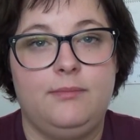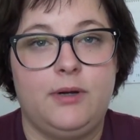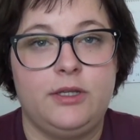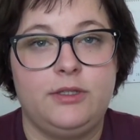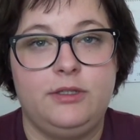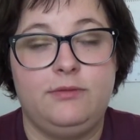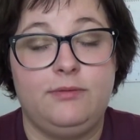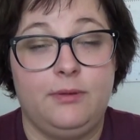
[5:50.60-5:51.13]

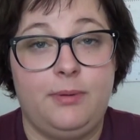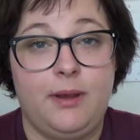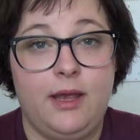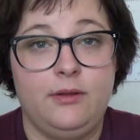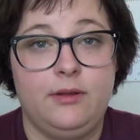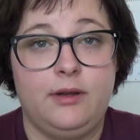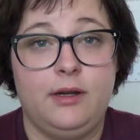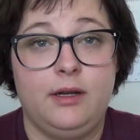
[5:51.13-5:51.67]
brushes for
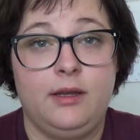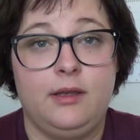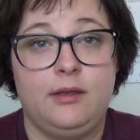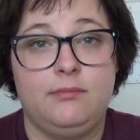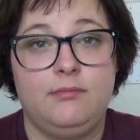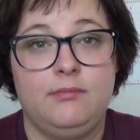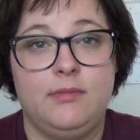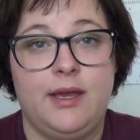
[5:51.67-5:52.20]
powder.
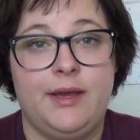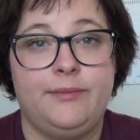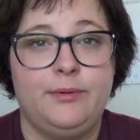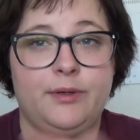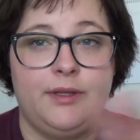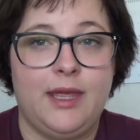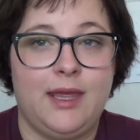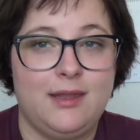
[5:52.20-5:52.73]
I
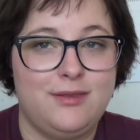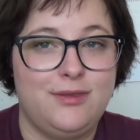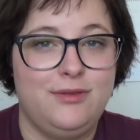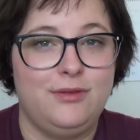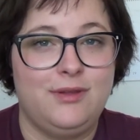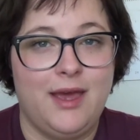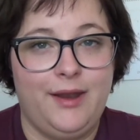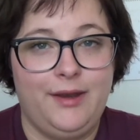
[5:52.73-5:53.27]
will get
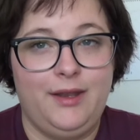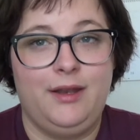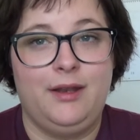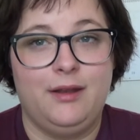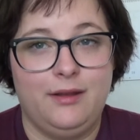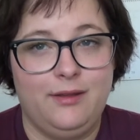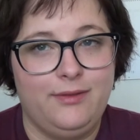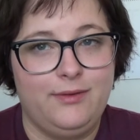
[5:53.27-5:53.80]
to that
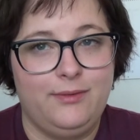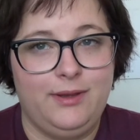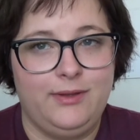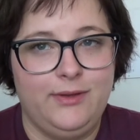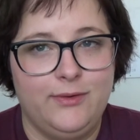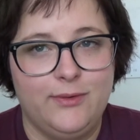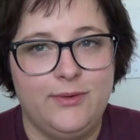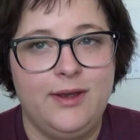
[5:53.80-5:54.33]
in another
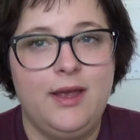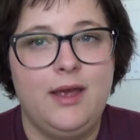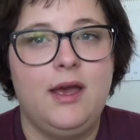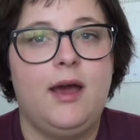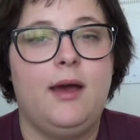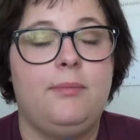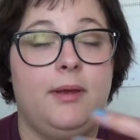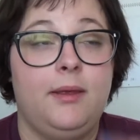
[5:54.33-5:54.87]
video
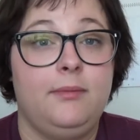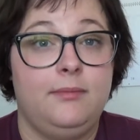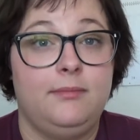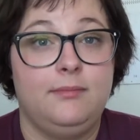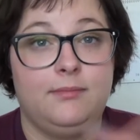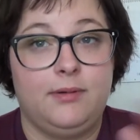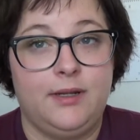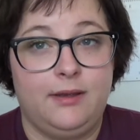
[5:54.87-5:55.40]
about
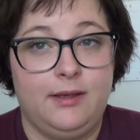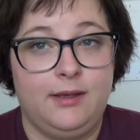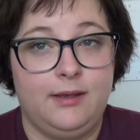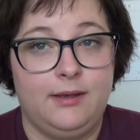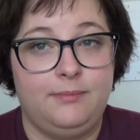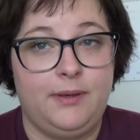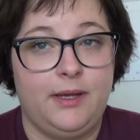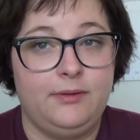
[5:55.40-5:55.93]

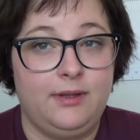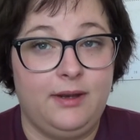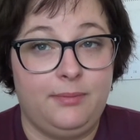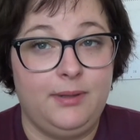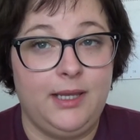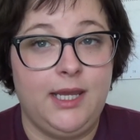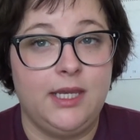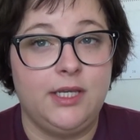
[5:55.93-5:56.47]
powder
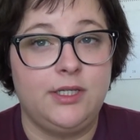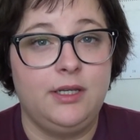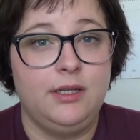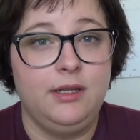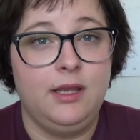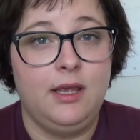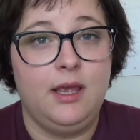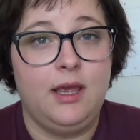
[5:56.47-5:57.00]

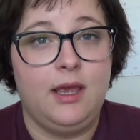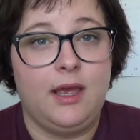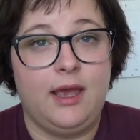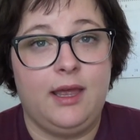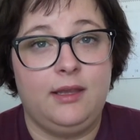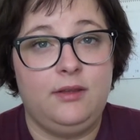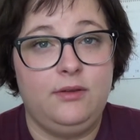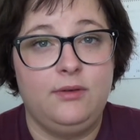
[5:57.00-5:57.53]
application.
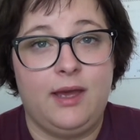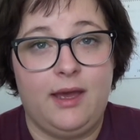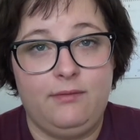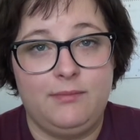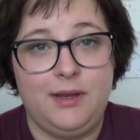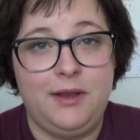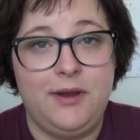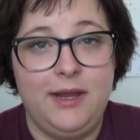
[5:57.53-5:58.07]
I do
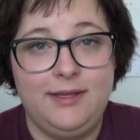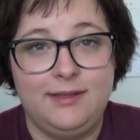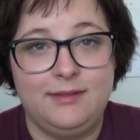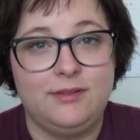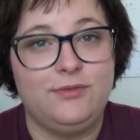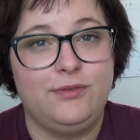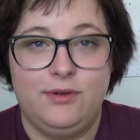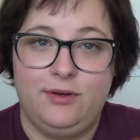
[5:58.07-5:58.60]
have my
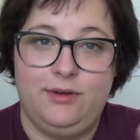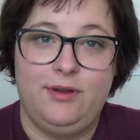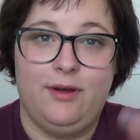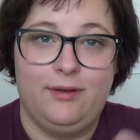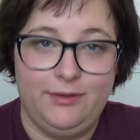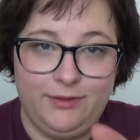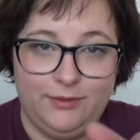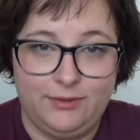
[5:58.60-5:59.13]
reasons for
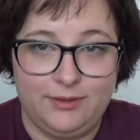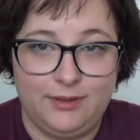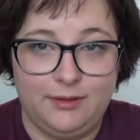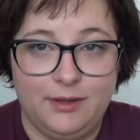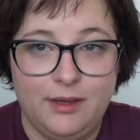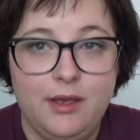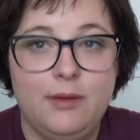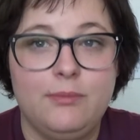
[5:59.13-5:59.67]
not
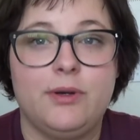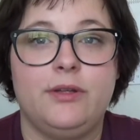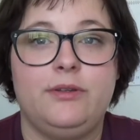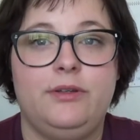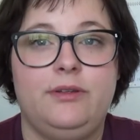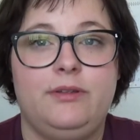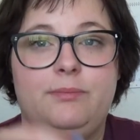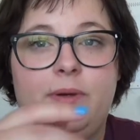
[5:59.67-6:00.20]
using
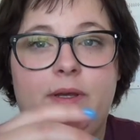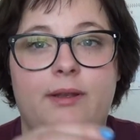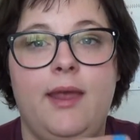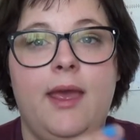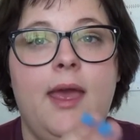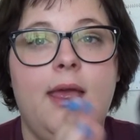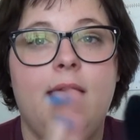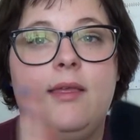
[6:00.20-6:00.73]
brushes, but
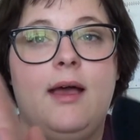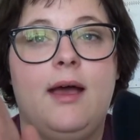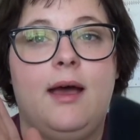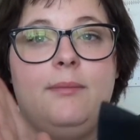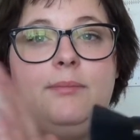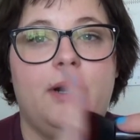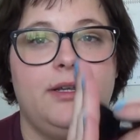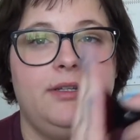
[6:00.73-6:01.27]

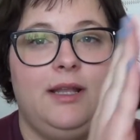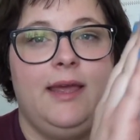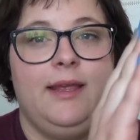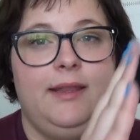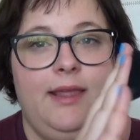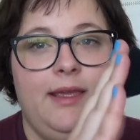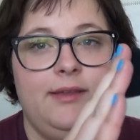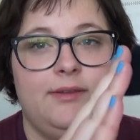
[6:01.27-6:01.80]
a brush
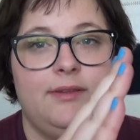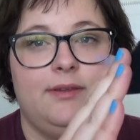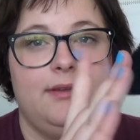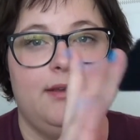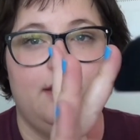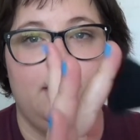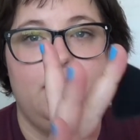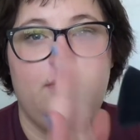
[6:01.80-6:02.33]
like
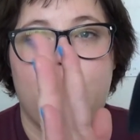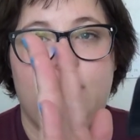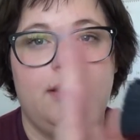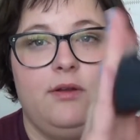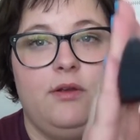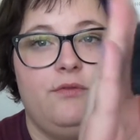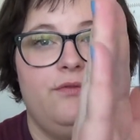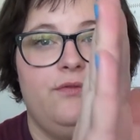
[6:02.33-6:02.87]
this, you
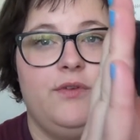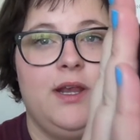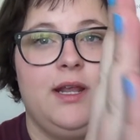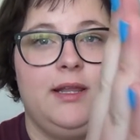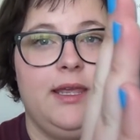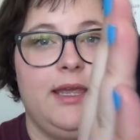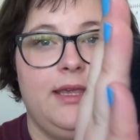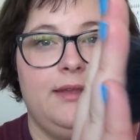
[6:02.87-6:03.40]
can really